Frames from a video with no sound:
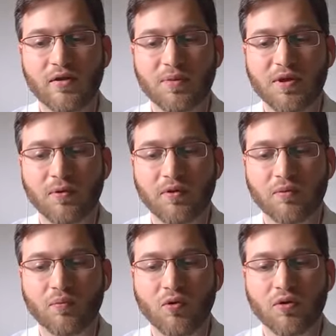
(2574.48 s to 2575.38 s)
people that are
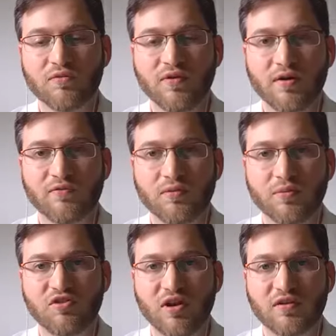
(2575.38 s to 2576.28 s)
more involved in
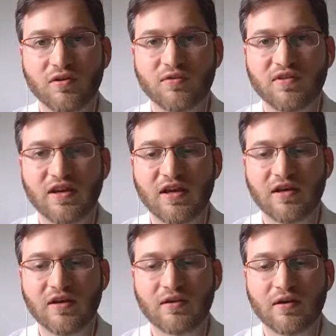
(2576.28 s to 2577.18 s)
Magento
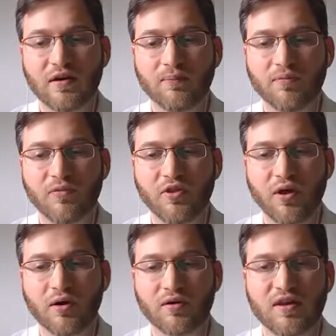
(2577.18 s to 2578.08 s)
today, they
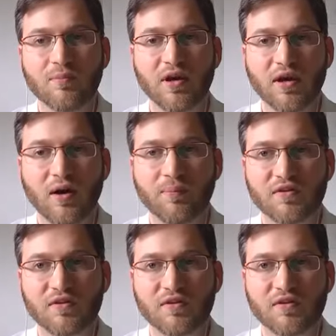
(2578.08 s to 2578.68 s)
are keeping up.